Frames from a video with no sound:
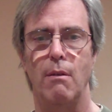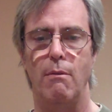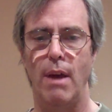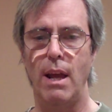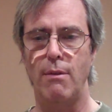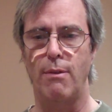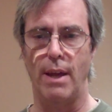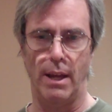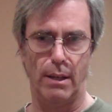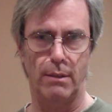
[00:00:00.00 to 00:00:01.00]
They
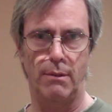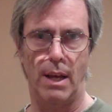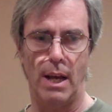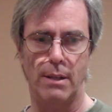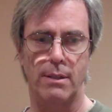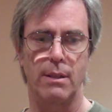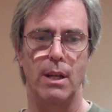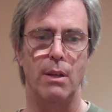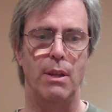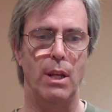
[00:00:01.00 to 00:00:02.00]
think that
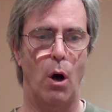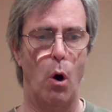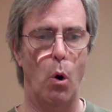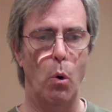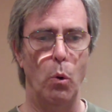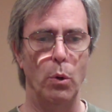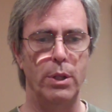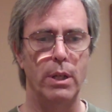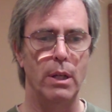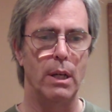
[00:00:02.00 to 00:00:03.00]
the old,